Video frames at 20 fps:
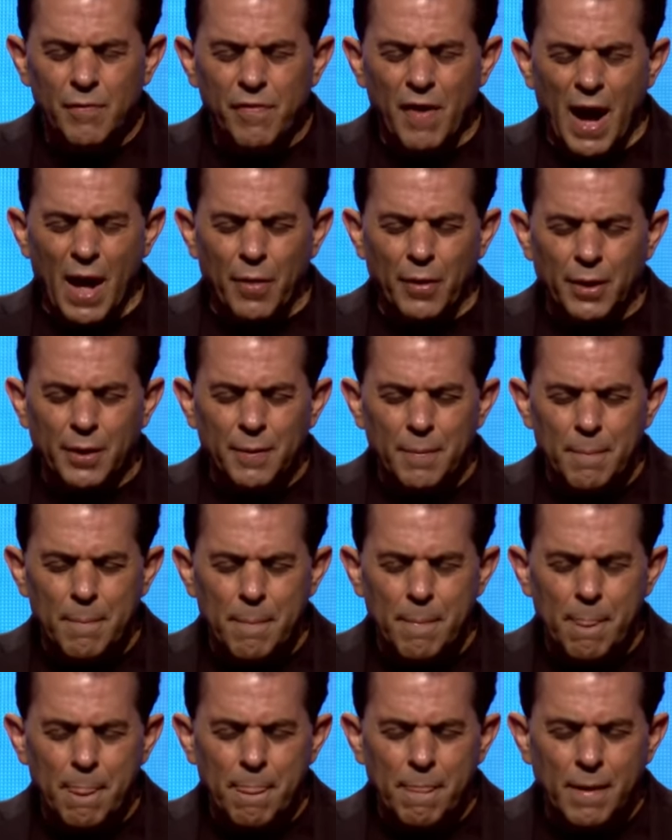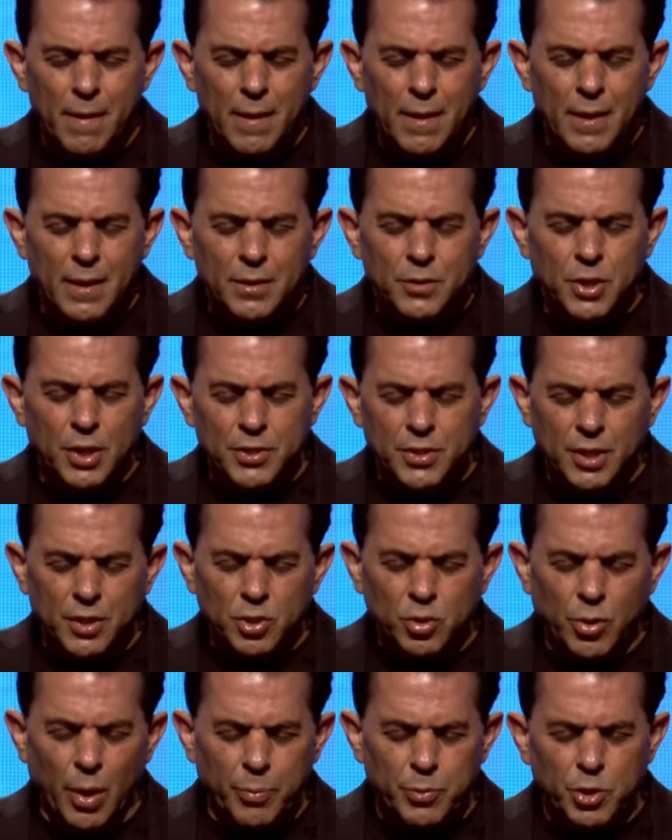And Father, just
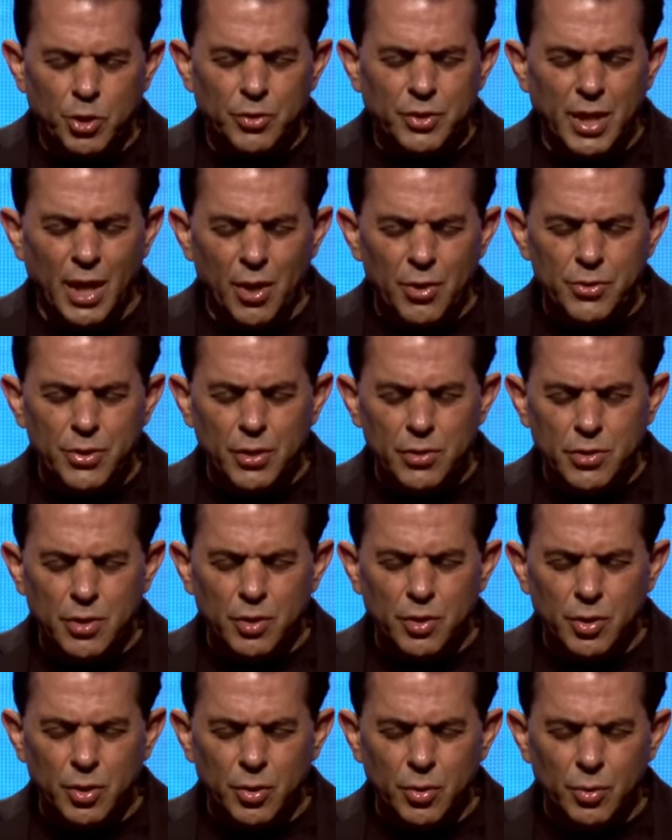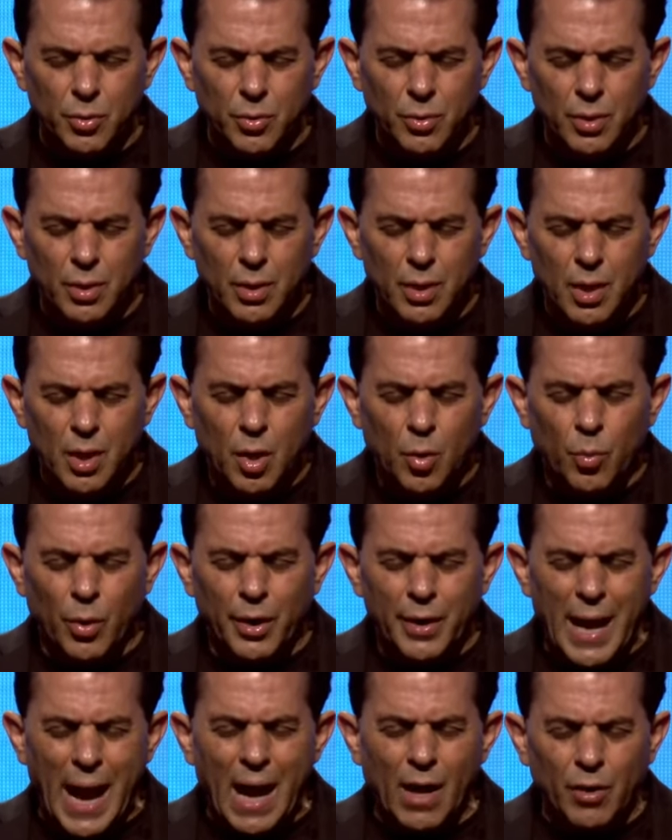as scripture tells us to do,
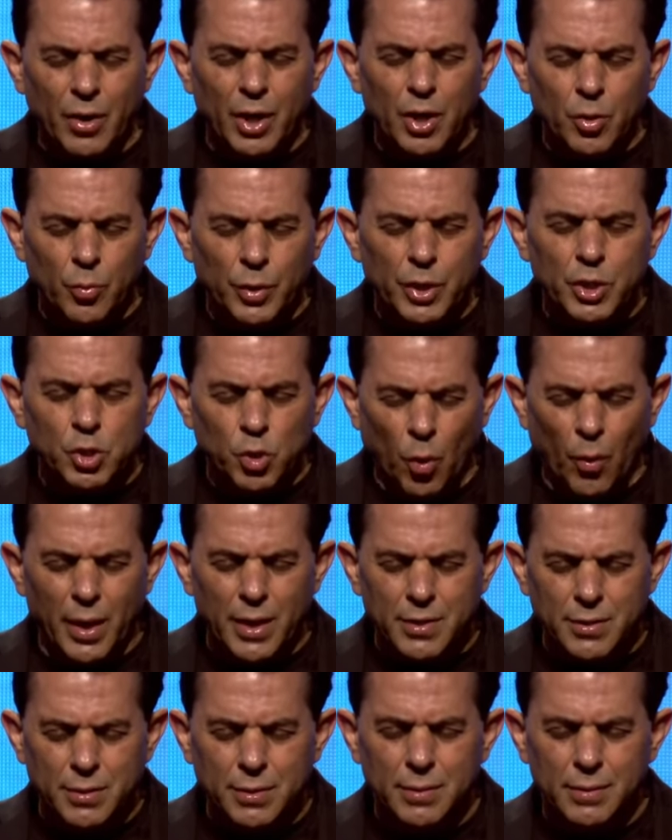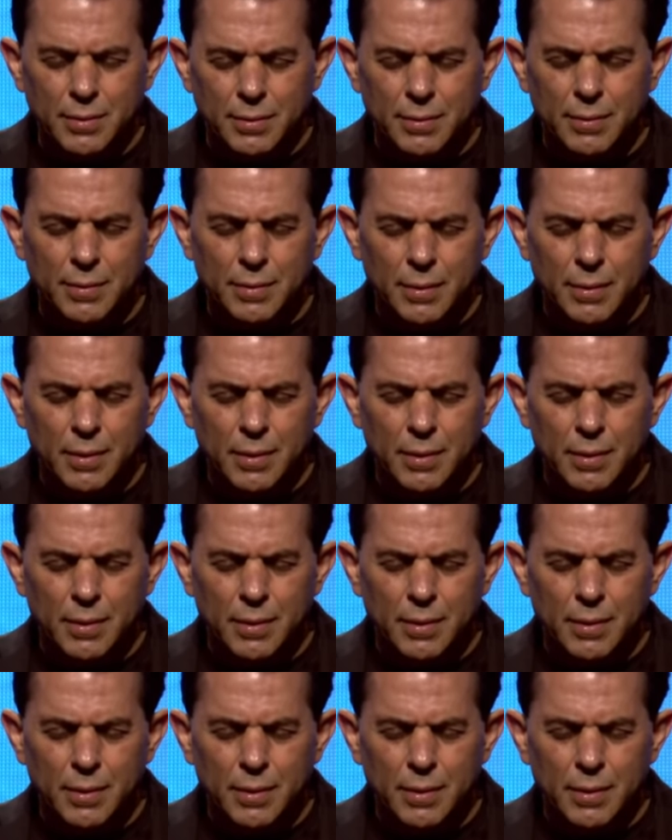we're now gonna rejoice.